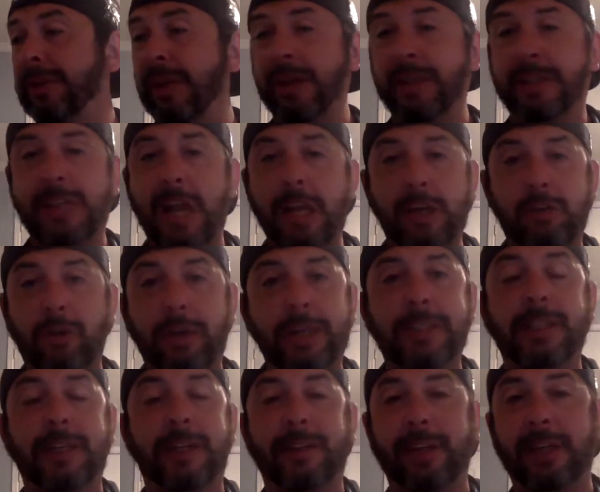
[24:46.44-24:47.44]
It's not
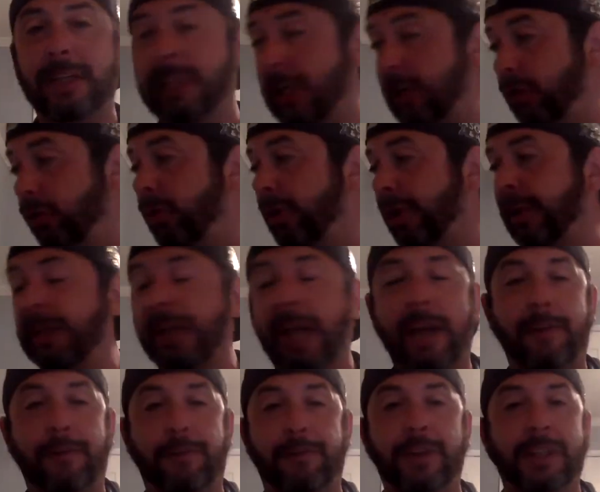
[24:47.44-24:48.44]
crazy to think that you could
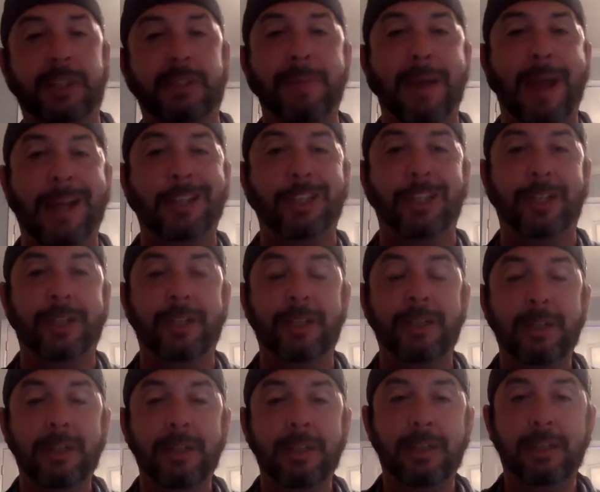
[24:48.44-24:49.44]
get Fitzmagic
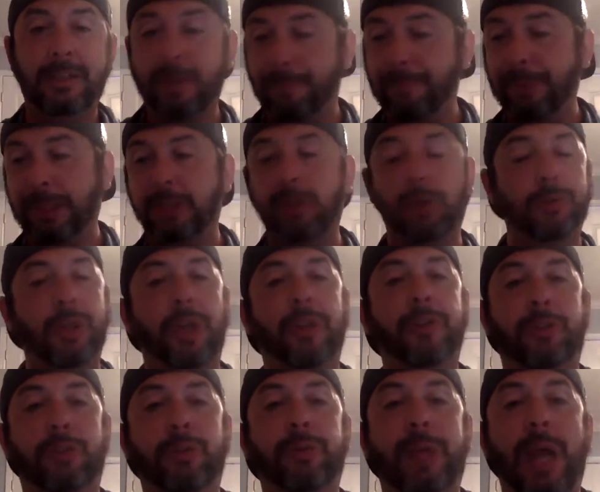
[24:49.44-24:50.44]
to beat those
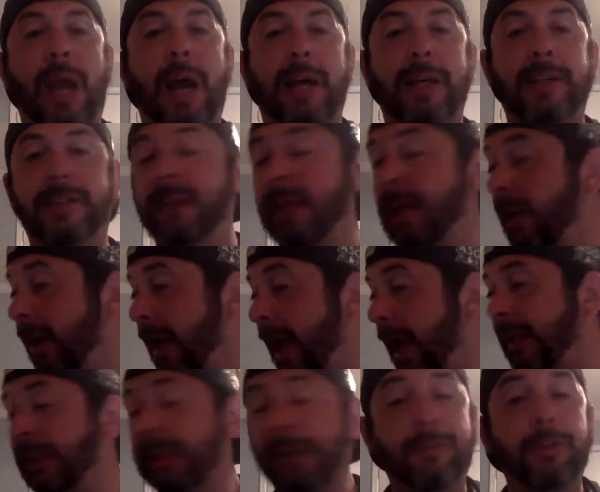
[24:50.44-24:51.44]
other 2 guys
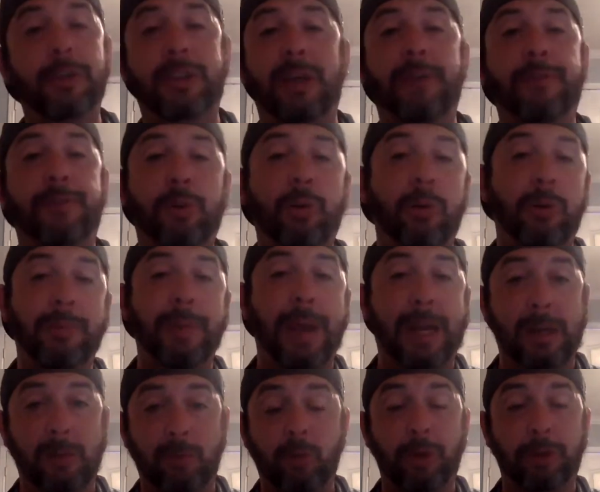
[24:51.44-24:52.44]
and give yourself a
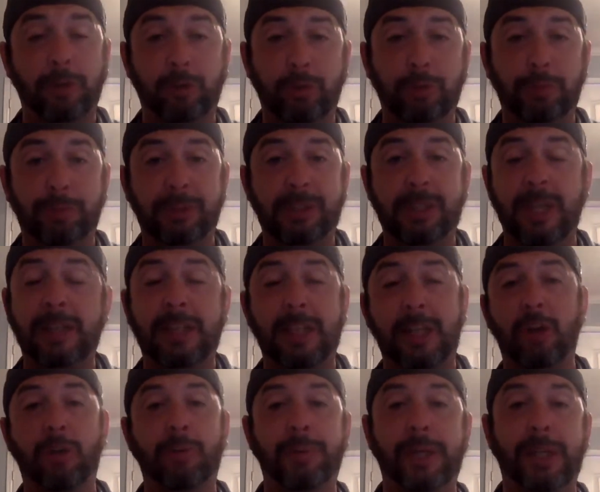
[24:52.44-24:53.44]
quarterback at 1 or 2% that
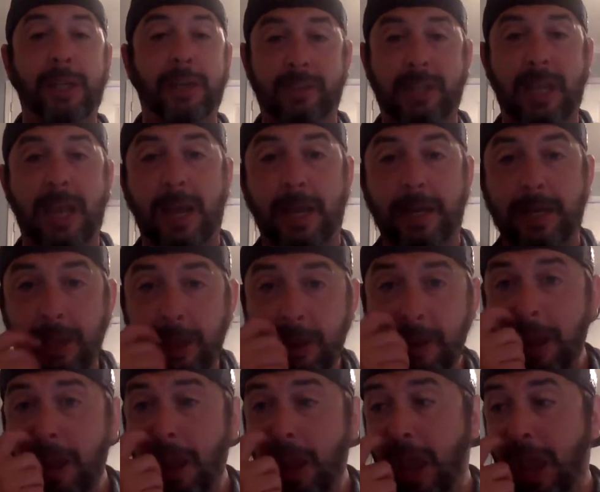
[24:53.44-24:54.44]
nobody else had.
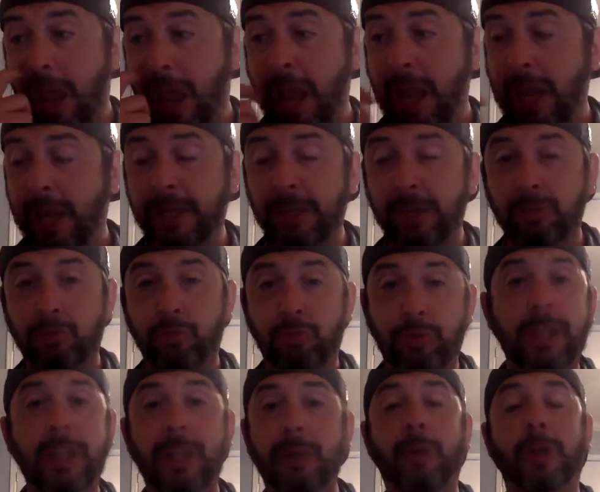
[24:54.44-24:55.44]
And
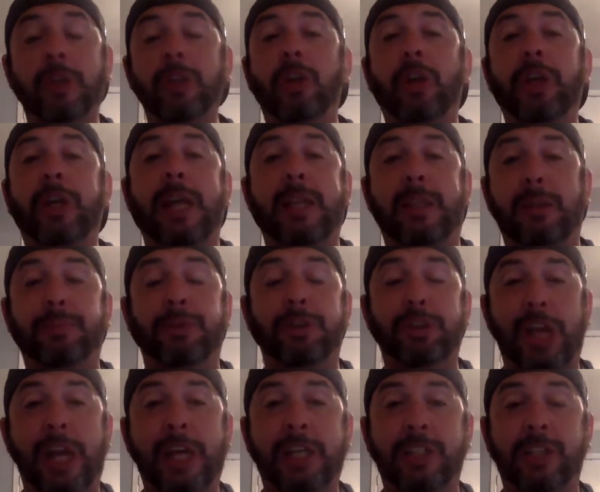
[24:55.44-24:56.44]
really, when you look at the
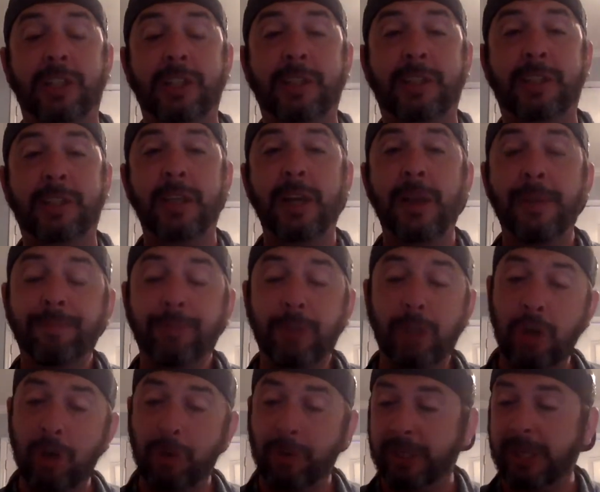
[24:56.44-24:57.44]
projections,
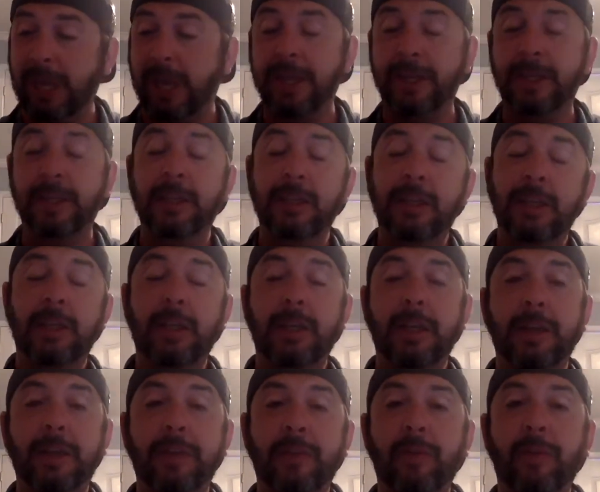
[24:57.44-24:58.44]
again,
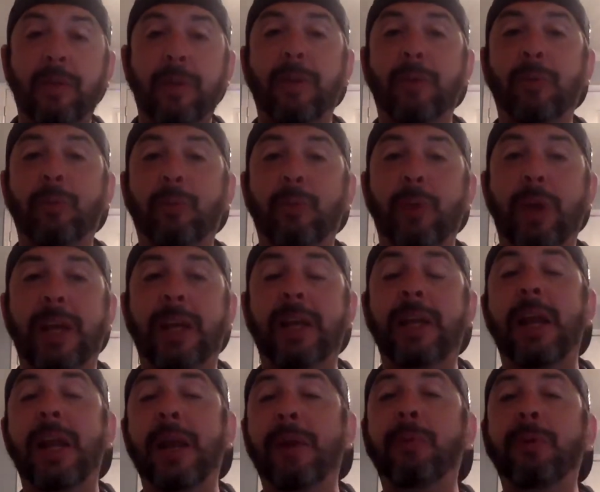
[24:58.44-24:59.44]

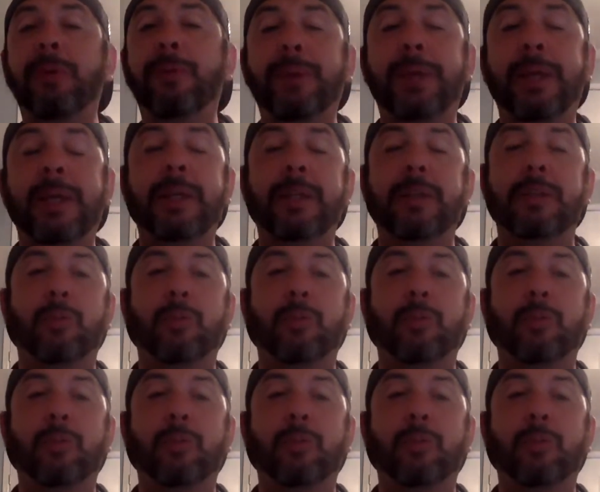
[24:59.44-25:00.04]
it would be